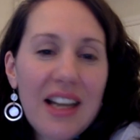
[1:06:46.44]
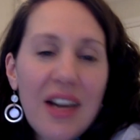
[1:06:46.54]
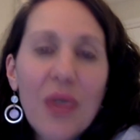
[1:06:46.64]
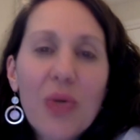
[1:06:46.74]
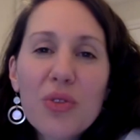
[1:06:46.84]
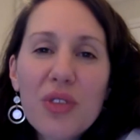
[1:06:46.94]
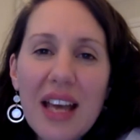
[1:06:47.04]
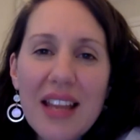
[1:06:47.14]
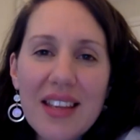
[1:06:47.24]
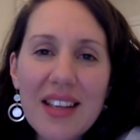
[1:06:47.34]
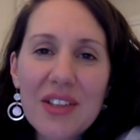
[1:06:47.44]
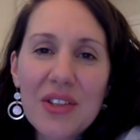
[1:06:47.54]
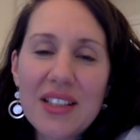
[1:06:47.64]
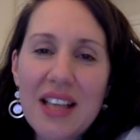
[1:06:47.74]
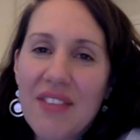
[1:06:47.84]
Altogether, it
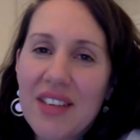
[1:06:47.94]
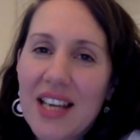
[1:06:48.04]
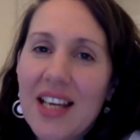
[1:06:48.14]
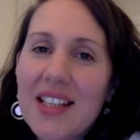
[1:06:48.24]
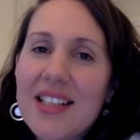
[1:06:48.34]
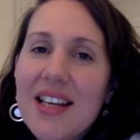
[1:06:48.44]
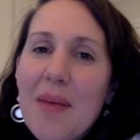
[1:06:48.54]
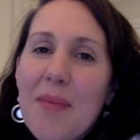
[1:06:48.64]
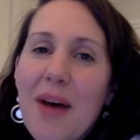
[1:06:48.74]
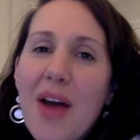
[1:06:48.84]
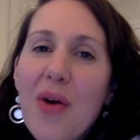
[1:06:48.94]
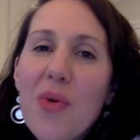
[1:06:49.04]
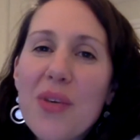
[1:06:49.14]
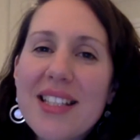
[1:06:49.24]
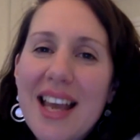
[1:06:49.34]
took 7 years. But I
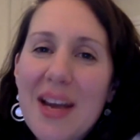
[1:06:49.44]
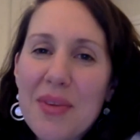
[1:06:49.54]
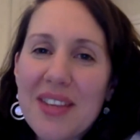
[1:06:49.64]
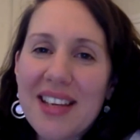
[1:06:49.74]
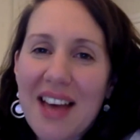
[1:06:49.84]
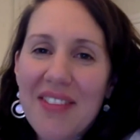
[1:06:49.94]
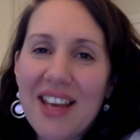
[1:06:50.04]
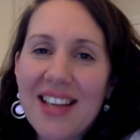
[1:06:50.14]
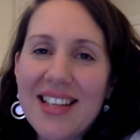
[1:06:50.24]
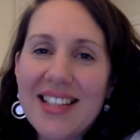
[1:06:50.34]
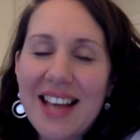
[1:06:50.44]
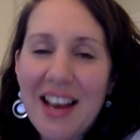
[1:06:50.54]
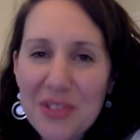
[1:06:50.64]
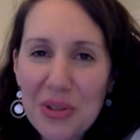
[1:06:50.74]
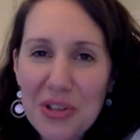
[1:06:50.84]
always say, with a caveat, I did have
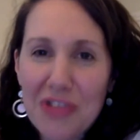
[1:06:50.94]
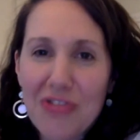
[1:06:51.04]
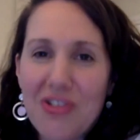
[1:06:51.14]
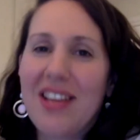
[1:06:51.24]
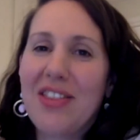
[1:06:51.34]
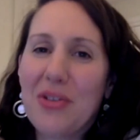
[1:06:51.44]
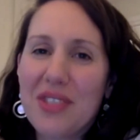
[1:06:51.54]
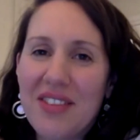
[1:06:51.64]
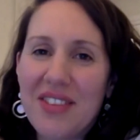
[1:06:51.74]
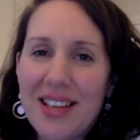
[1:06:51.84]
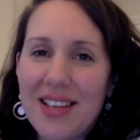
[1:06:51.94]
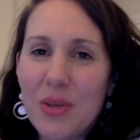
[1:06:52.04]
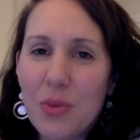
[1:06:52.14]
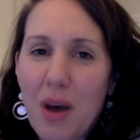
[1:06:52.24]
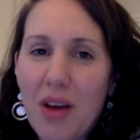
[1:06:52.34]
2 children in those 7 years
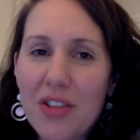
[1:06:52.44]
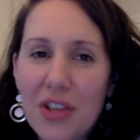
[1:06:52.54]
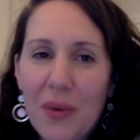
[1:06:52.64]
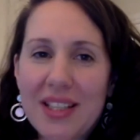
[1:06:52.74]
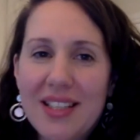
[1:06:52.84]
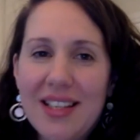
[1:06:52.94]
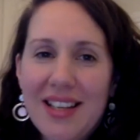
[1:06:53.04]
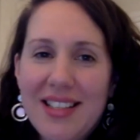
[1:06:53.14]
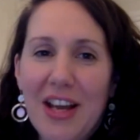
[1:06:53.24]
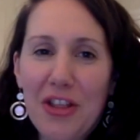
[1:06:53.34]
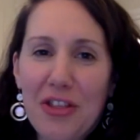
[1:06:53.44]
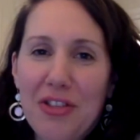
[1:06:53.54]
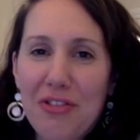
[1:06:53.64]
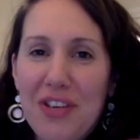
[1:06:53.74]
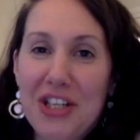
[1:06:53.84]
as well. So it's like
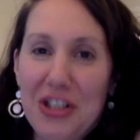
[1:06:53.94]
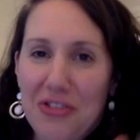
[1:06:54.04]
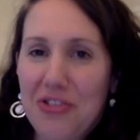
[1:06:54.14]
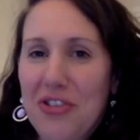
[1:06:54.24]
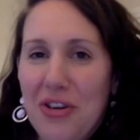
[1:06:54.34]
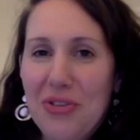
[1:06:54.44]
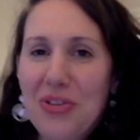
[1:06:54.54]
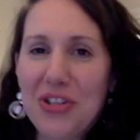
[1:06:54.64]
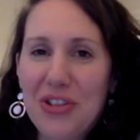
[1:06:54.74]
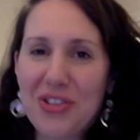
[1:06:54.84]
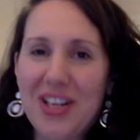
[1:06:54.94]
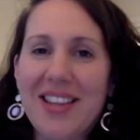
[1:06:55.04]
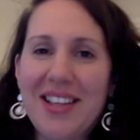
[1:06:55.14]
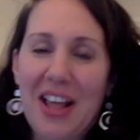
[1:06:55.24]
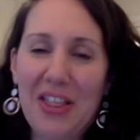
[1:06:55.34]
3 children, you know, 2 children
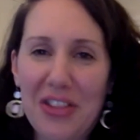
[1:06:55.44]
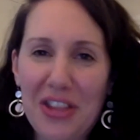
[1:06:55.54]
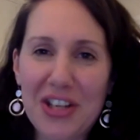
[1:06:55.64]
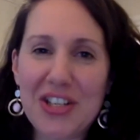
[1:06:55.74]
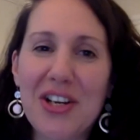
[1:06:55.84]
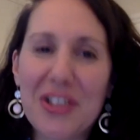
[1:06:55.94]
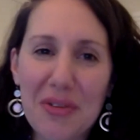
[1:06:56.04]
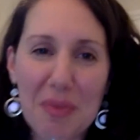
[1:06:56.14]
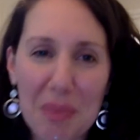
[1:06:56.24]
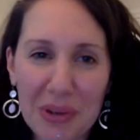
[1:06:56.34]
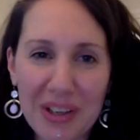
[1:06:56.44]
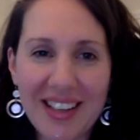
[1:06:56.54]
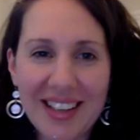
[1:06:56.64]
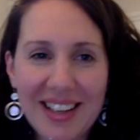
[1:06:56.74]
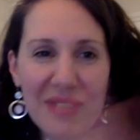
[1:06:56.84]
and the third child of the book.
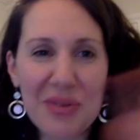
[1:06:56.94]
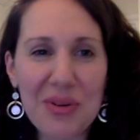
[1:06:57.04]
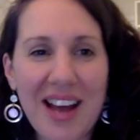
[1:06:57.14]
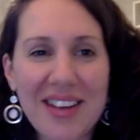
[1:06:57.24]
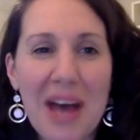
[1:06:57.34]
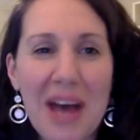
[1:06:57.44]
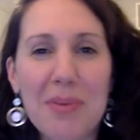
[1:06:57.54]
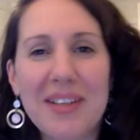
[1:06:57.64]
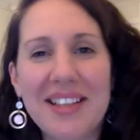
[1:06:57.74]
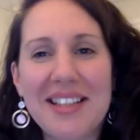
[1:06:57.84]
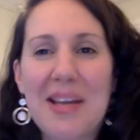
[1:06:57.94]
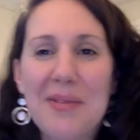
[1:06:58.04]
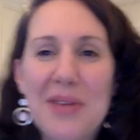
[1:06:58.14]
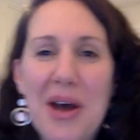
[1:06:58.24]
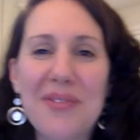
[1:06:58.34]
It all kind of happened at the same
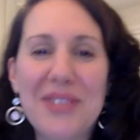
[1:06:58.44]
time.